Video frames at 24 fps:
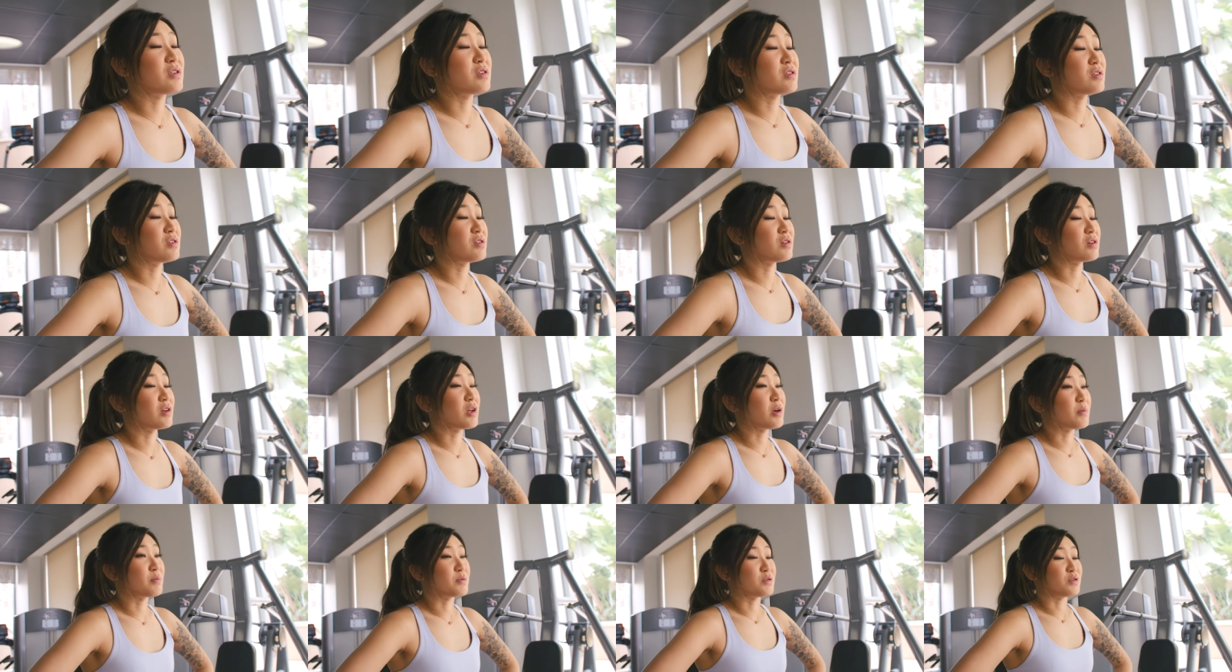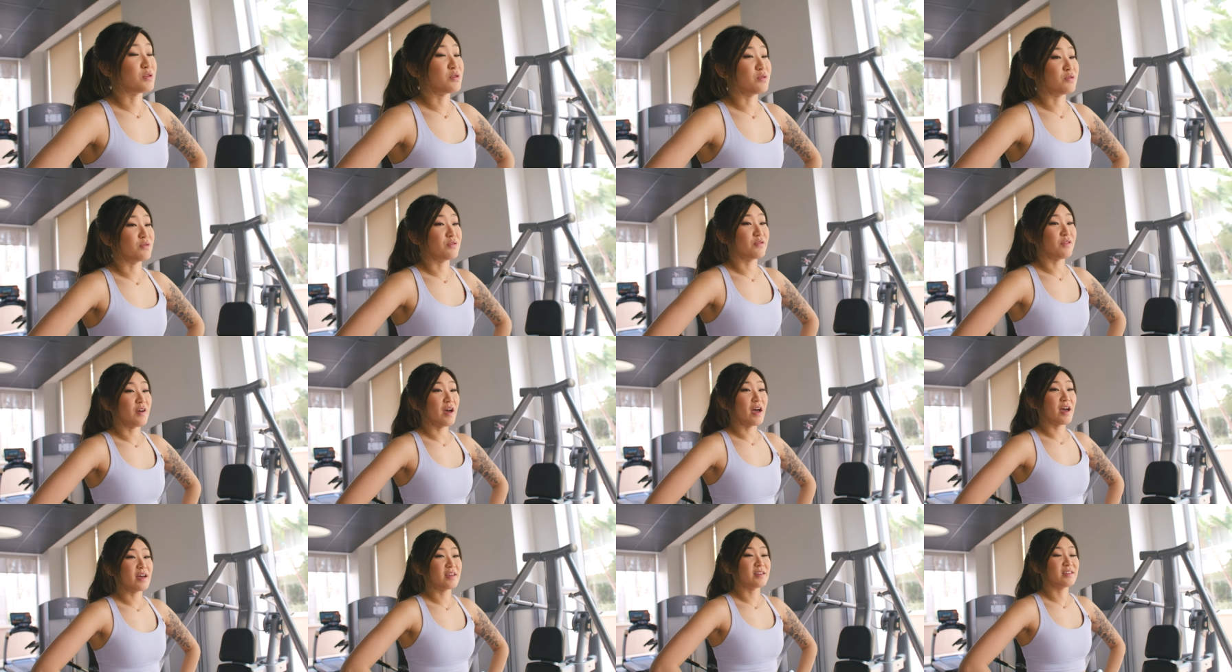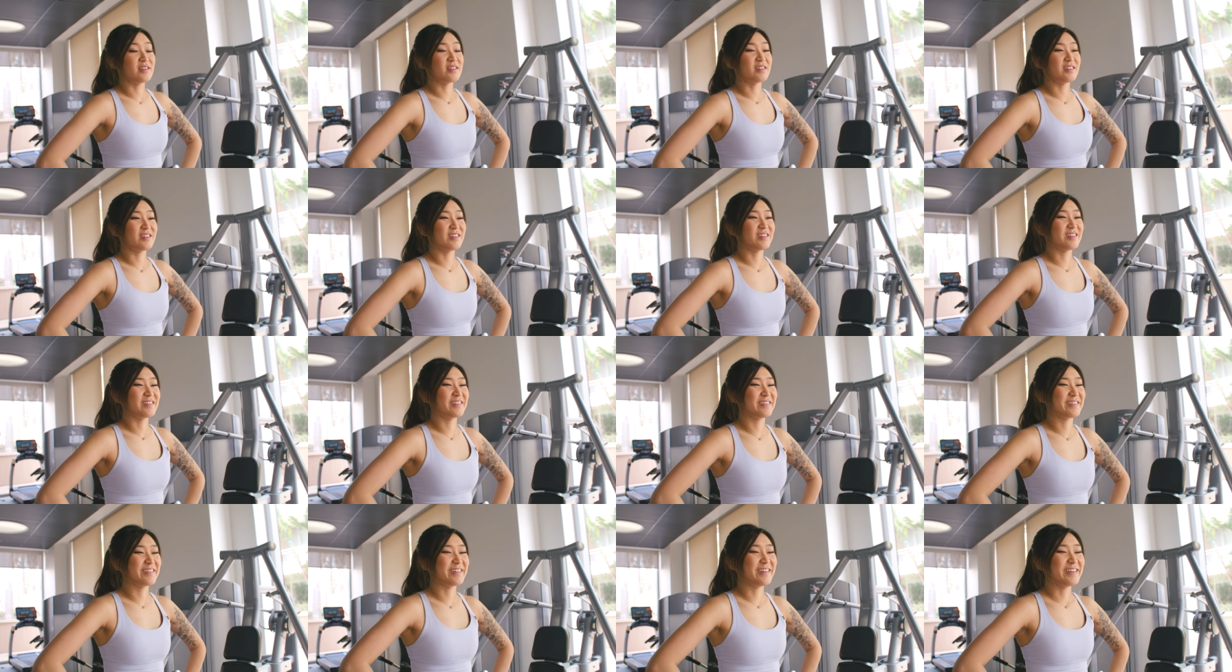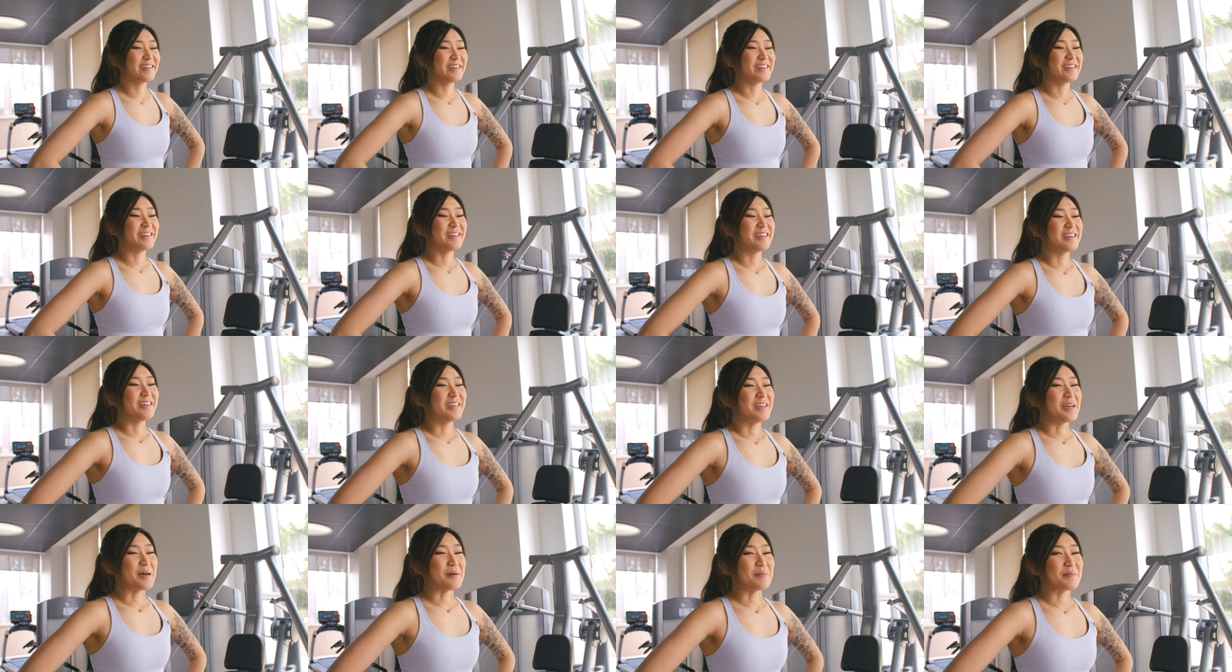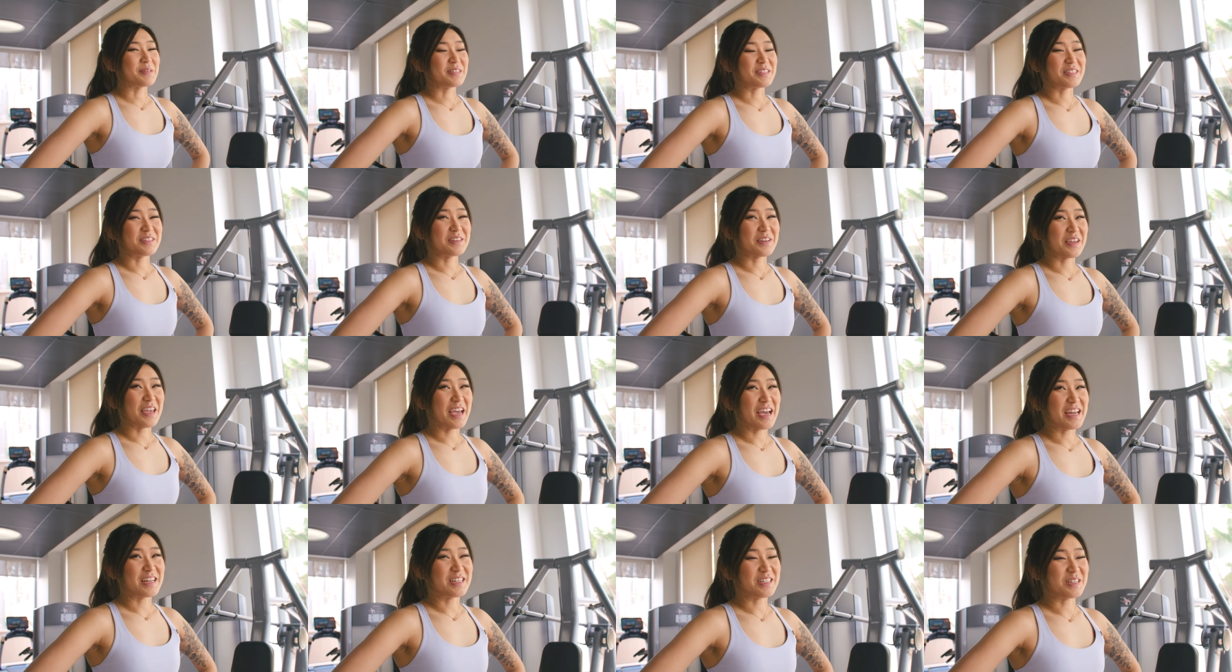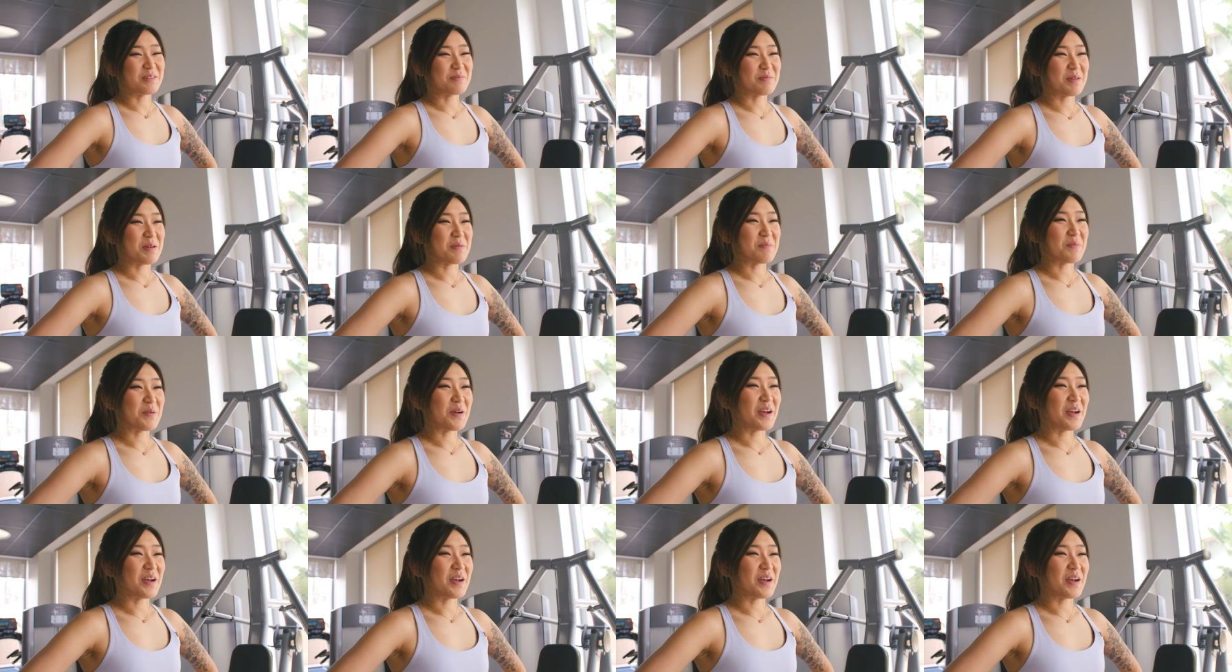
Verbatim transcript: up too fast. I'm still catching my breath.